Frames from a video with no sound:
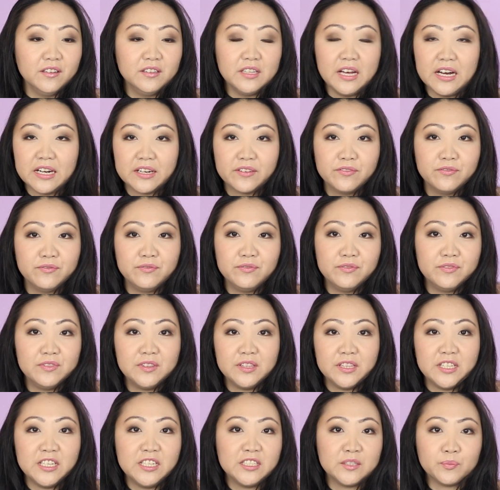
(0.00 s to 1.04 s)
a lot of
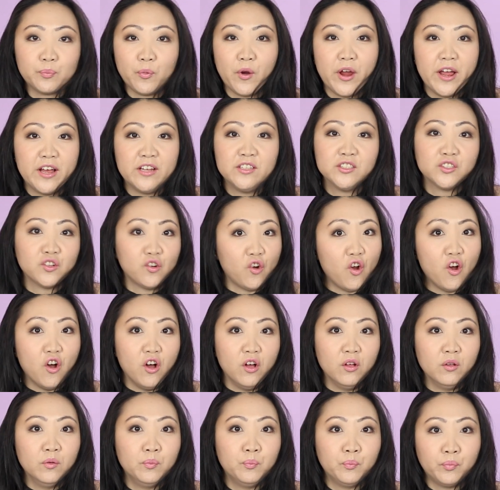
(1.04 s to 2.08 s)
these brands are
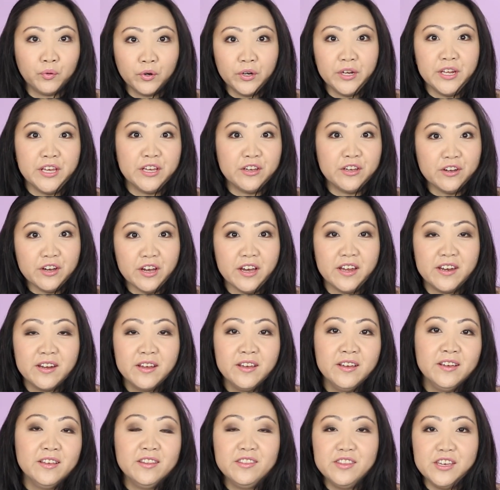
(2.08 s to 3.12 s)
all pretty good.
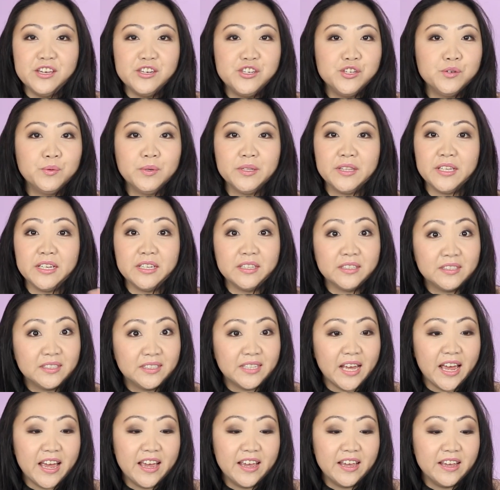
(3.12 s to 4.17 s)
They do what they
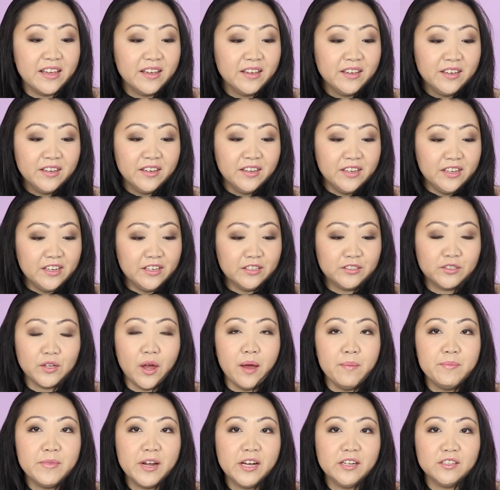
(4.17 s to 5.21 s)
say. So
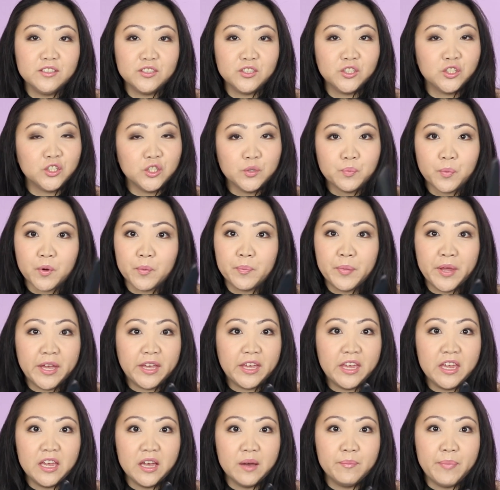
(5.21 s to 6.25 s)
I'm not super
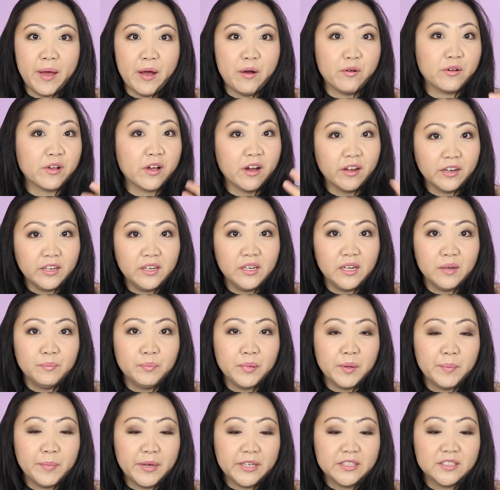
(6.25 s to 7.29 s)
picky about cutting
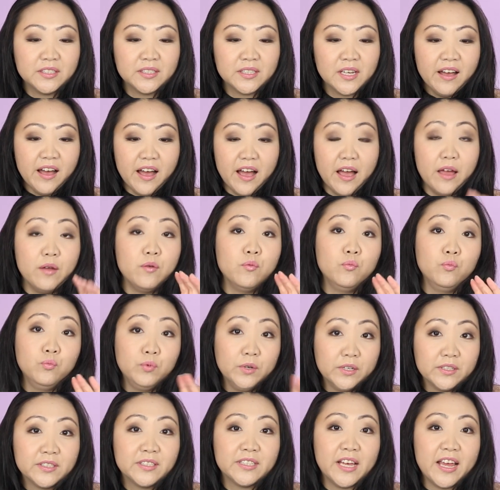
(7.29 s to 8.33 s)
implements. I
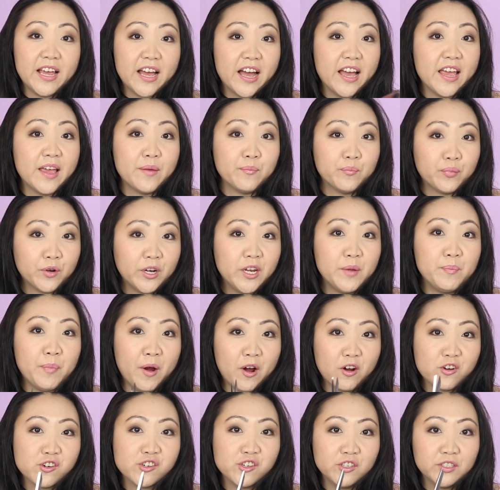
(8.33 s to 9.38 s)
will say I am pretty
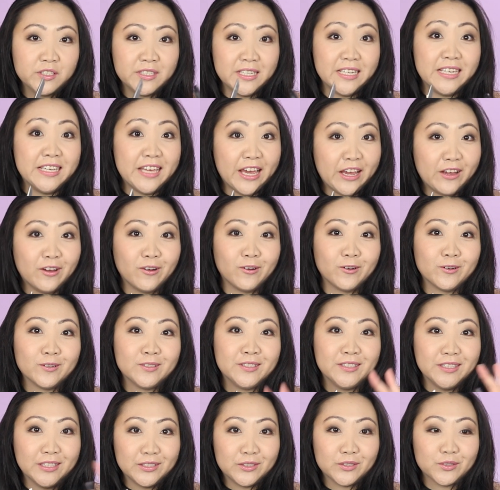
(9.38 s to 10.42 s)
partial to Gingher
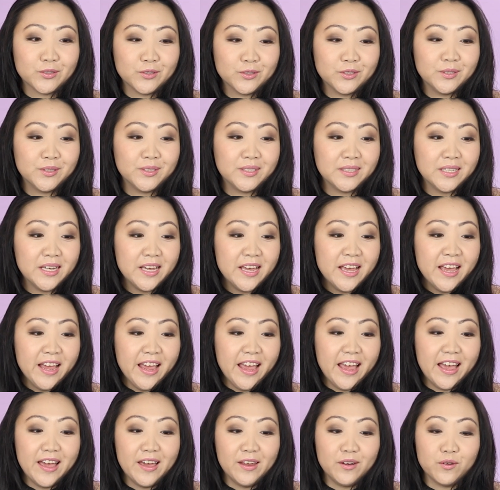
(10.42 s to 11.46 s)
scissors
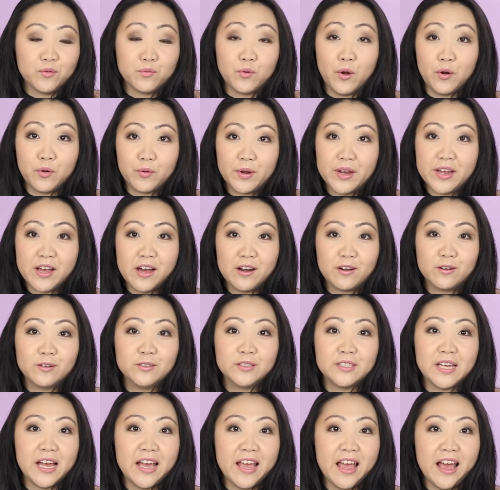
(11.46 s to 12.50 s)
and rotary
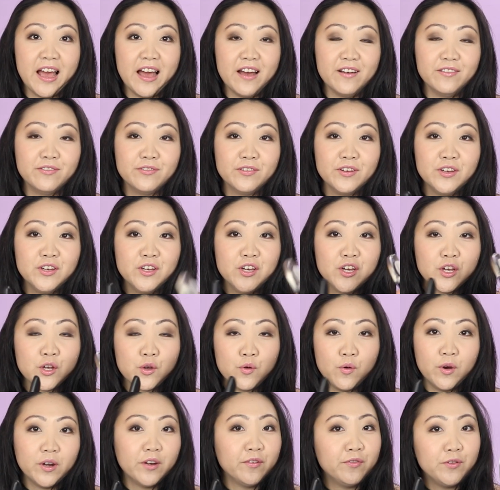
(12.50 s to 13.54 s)
cutters. I have
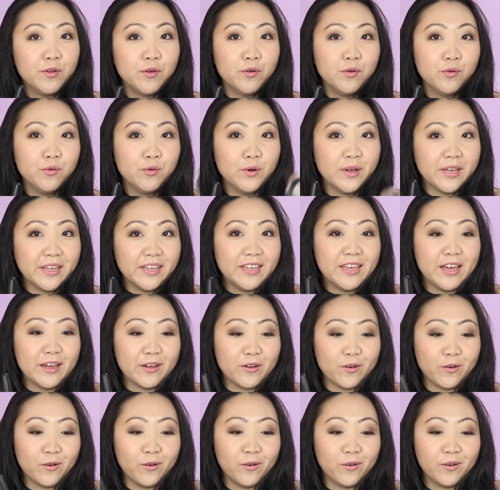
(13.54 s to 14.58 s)
quite a few
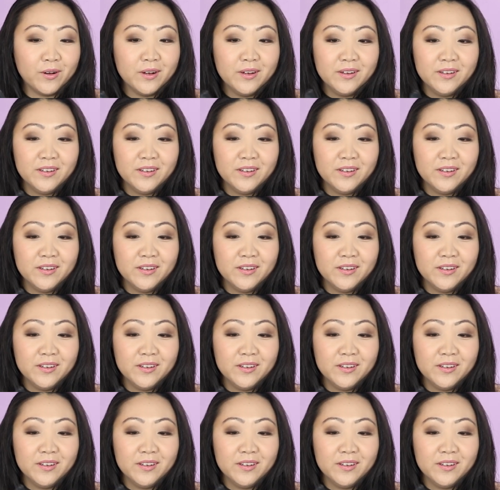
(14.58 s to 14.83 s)
Gingher